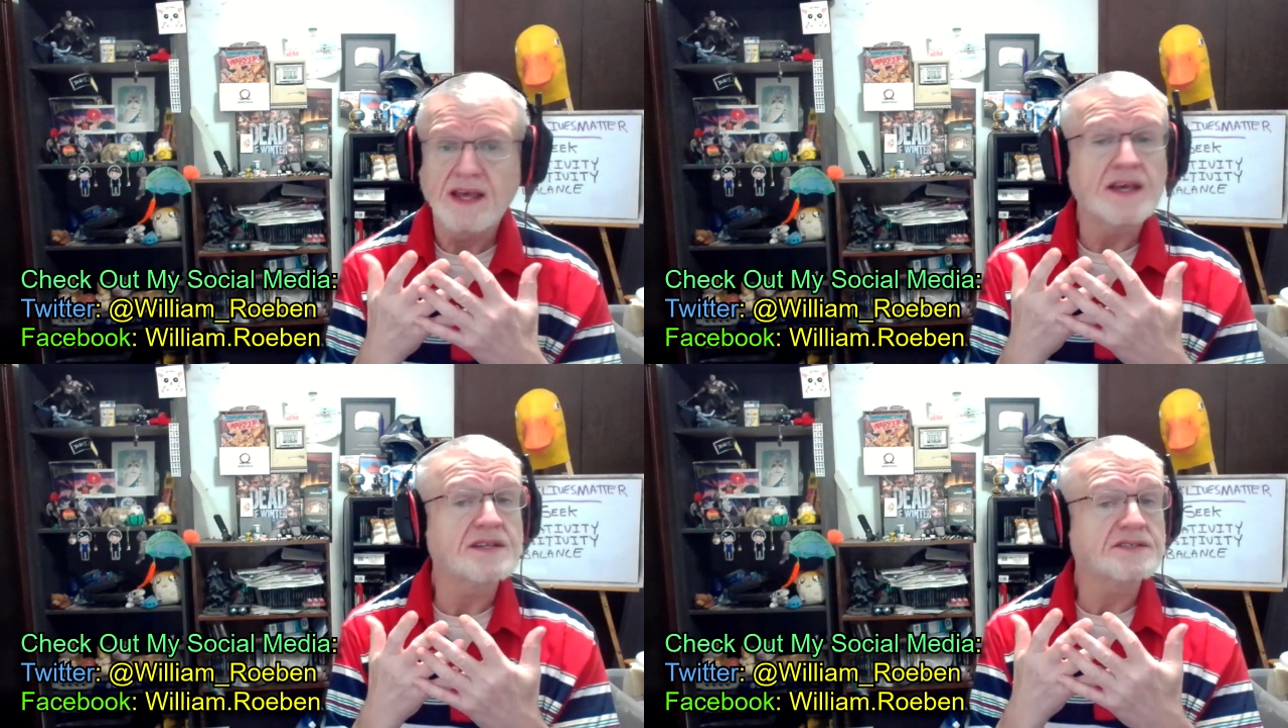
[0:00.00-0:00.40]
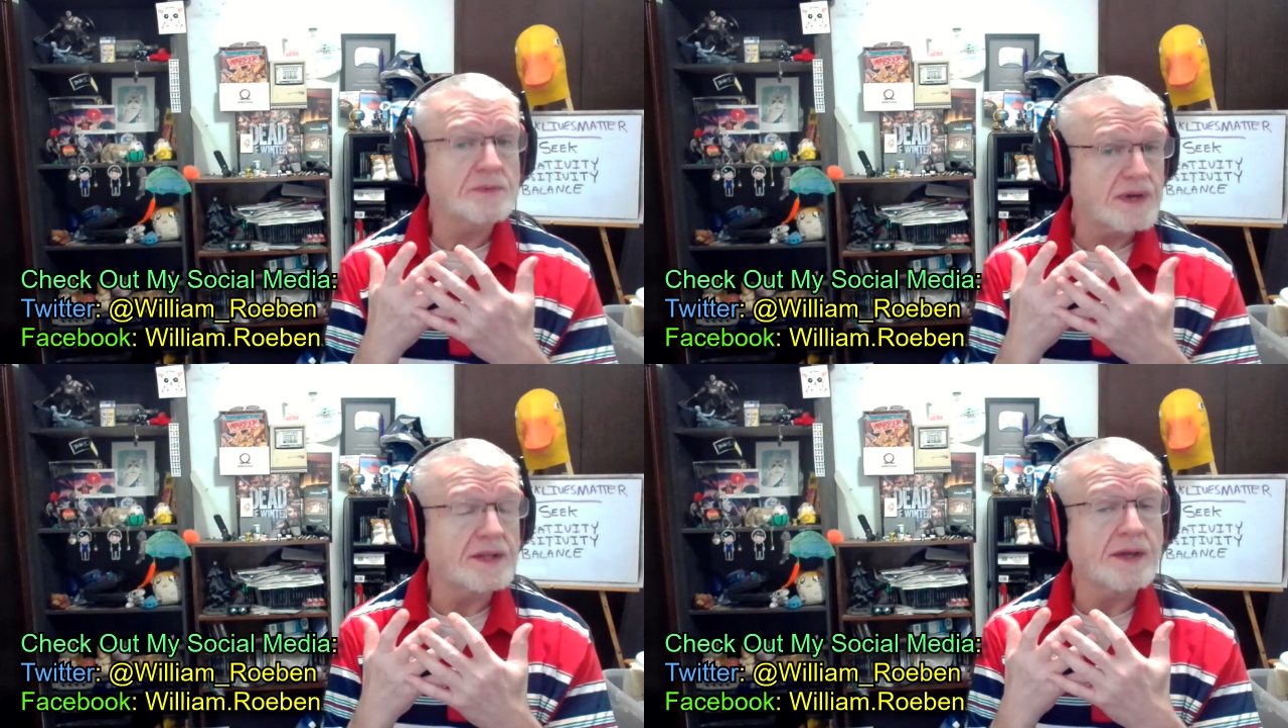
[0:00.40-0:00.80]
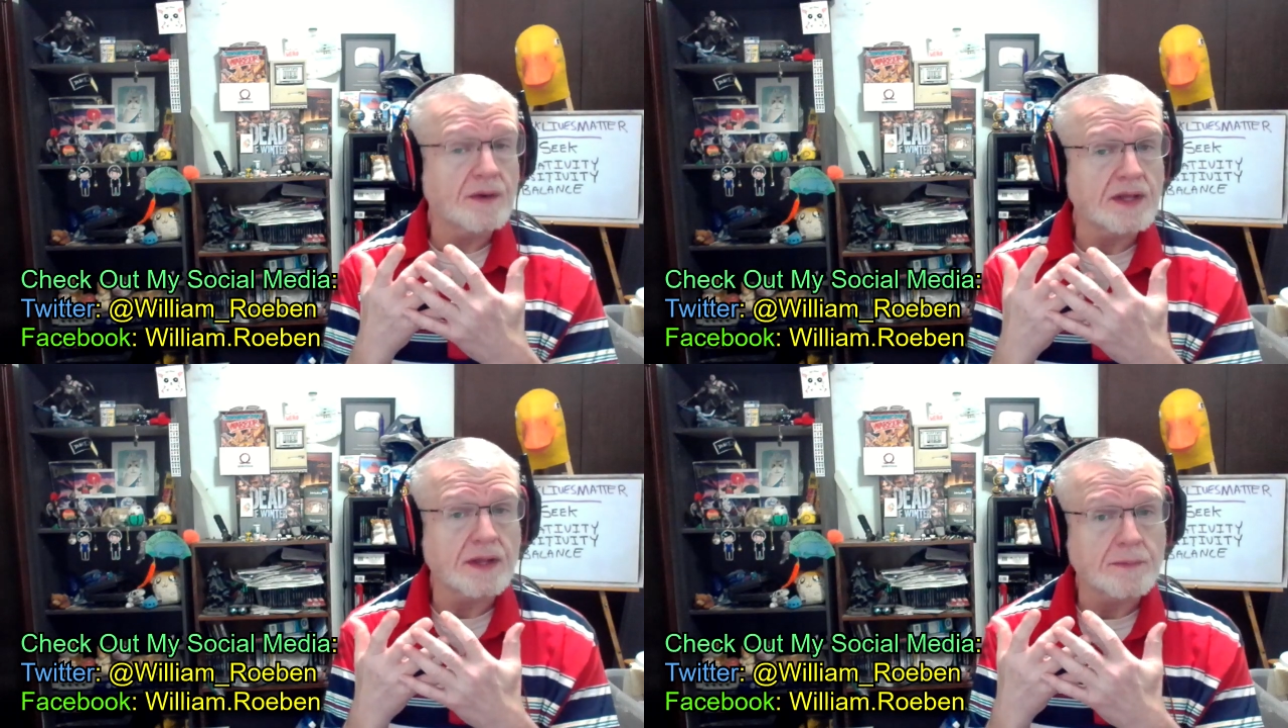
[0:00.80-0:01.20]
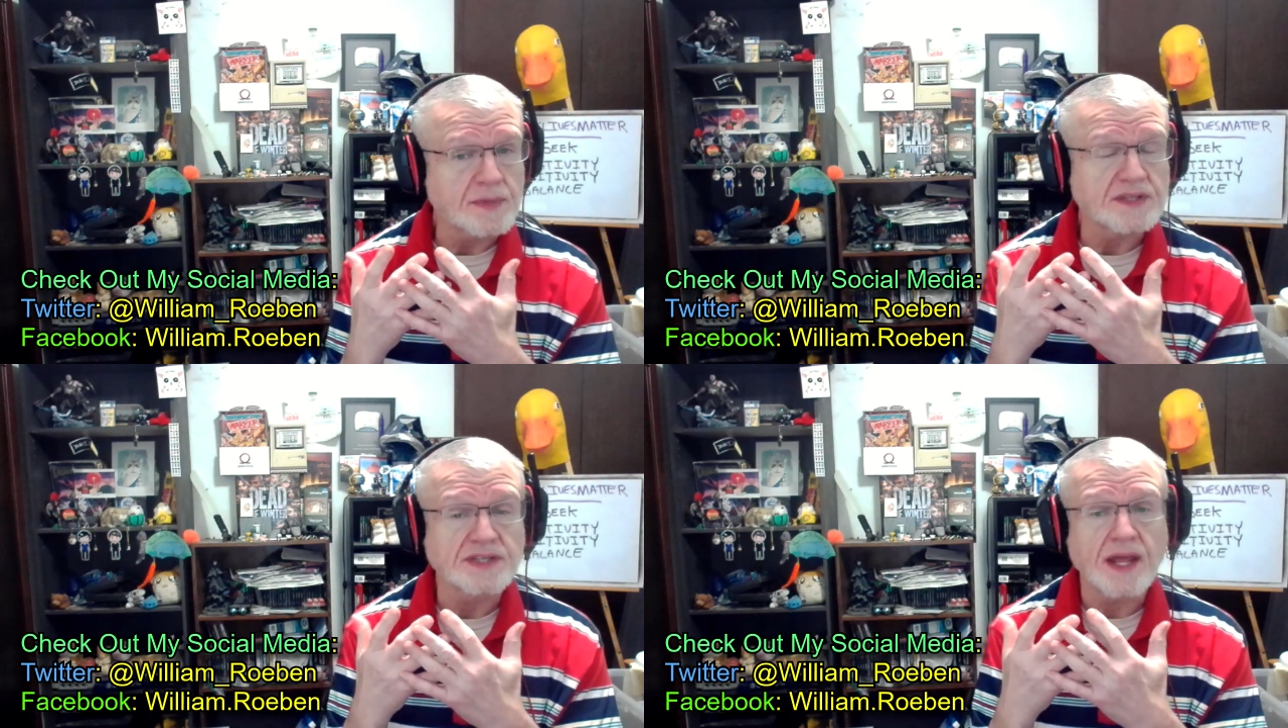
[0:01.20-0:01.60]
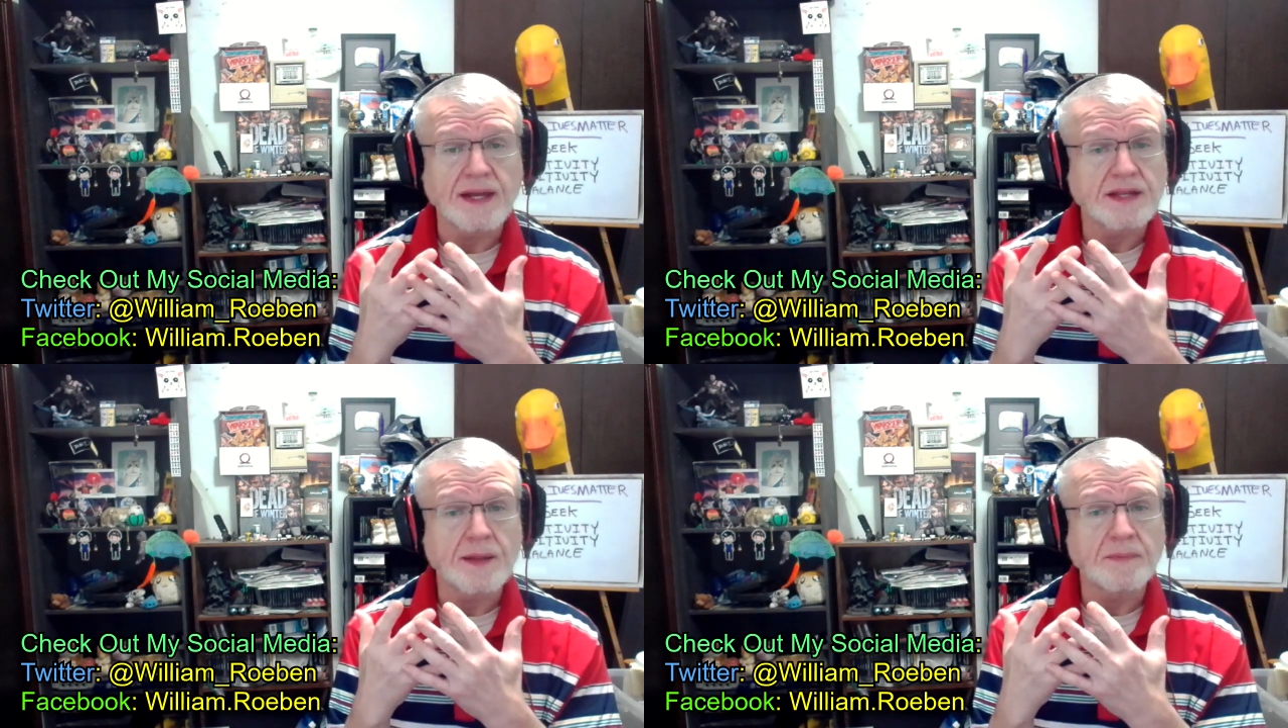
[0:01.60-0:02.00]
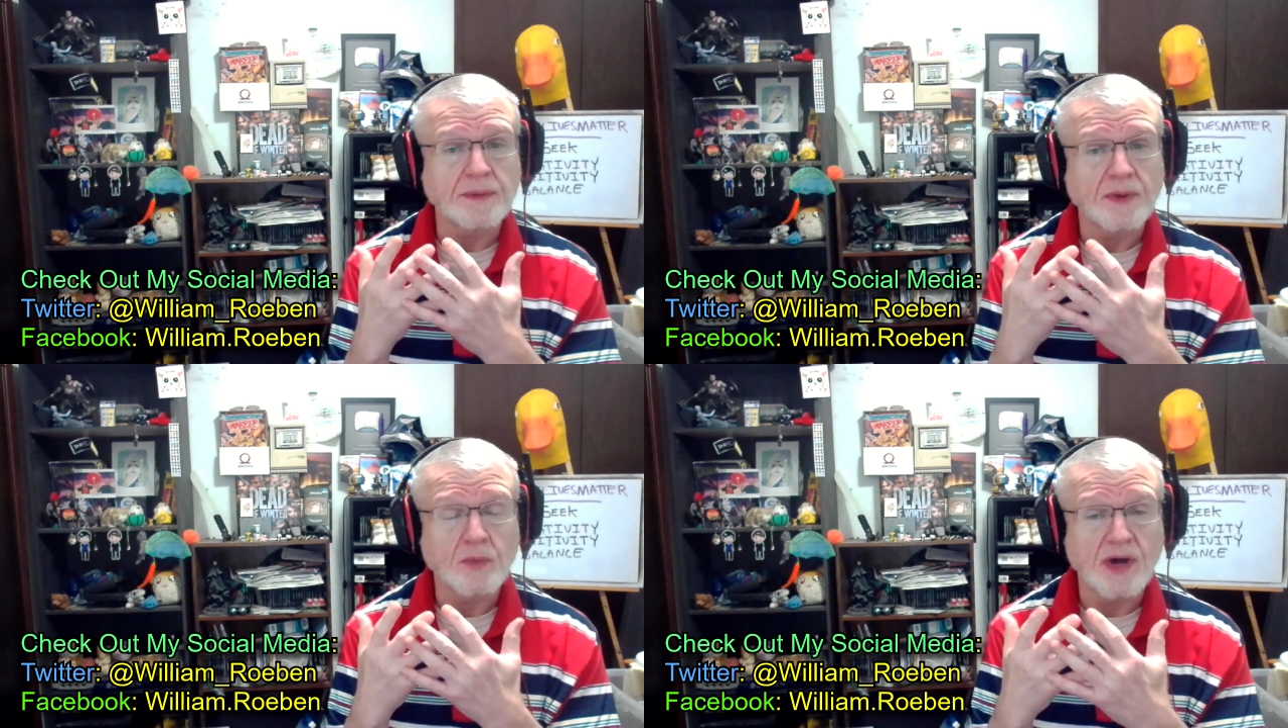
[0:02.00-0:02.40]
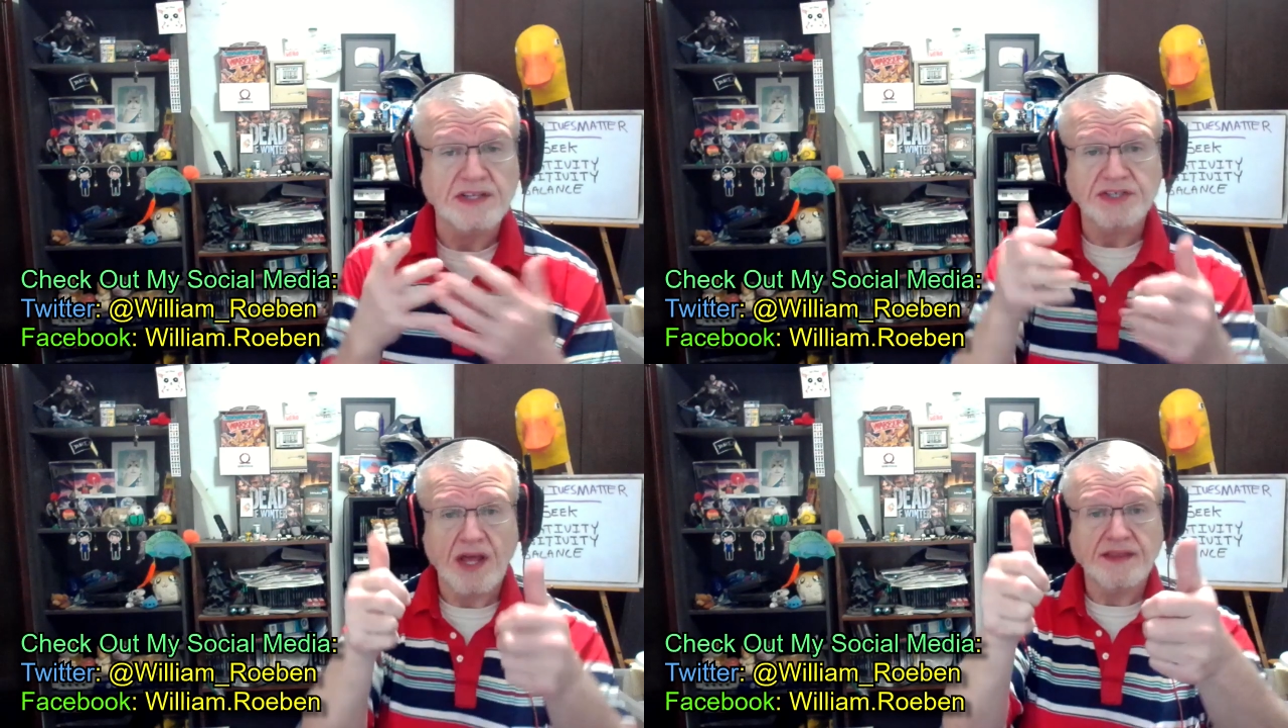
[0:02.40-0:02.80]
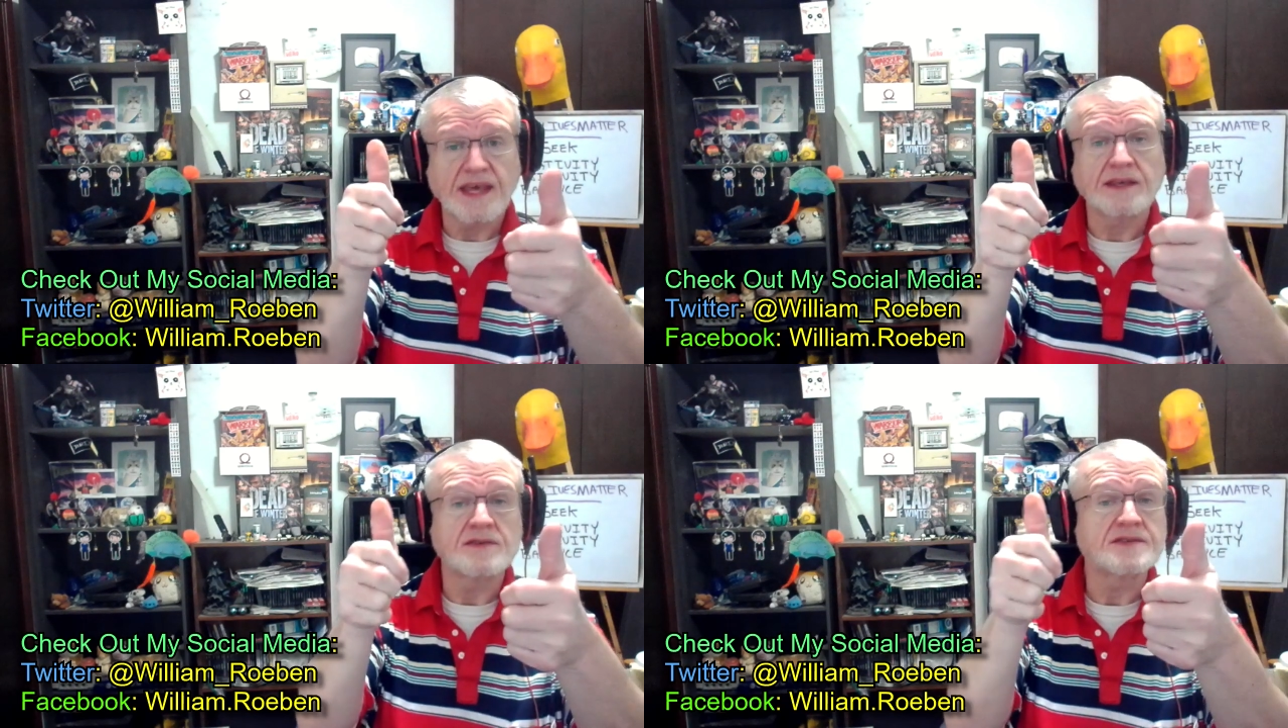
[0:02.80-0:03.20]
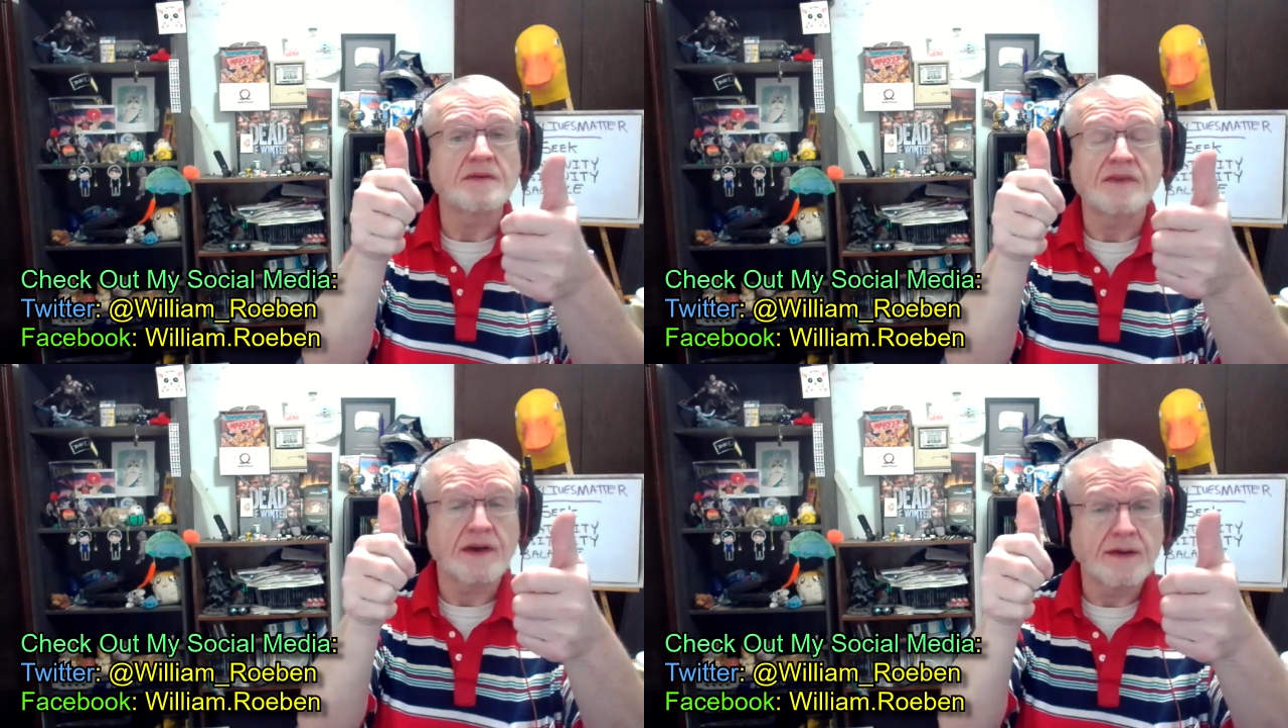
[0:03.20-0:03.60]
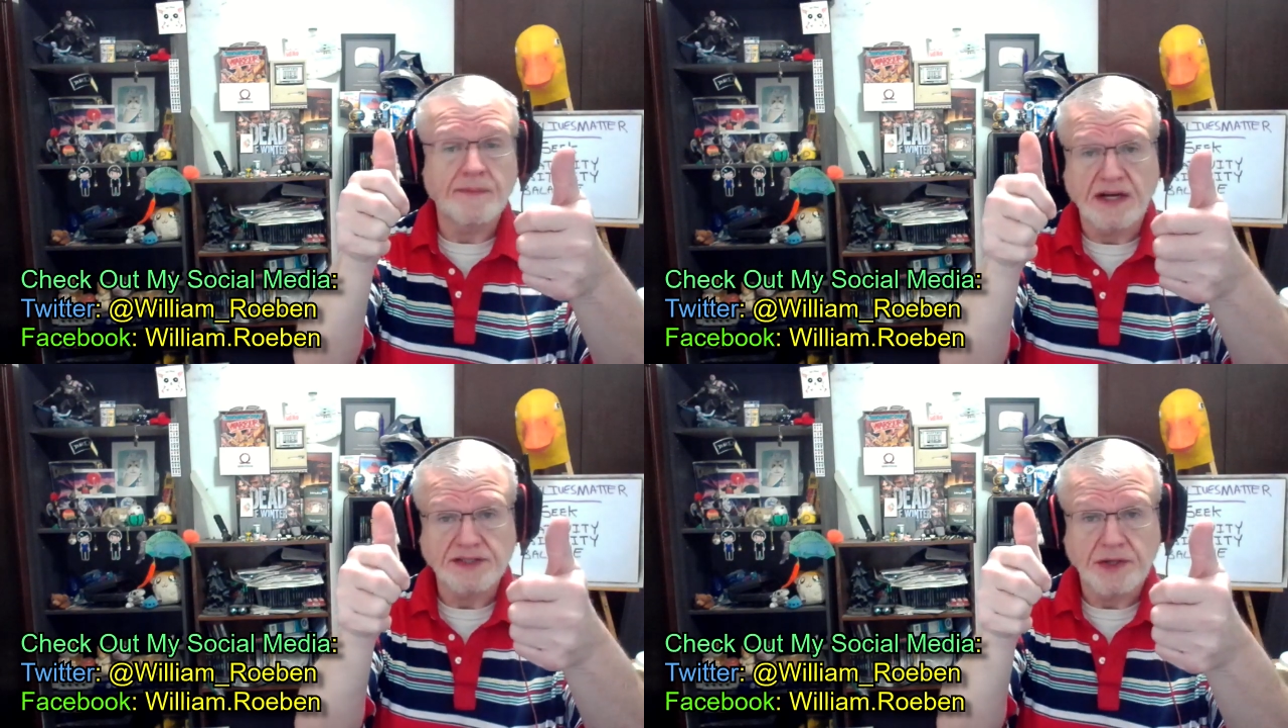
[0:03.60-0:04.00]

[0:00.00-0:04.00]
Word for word: It is greatly, greatly appreciated that people watch. Thank you so very much.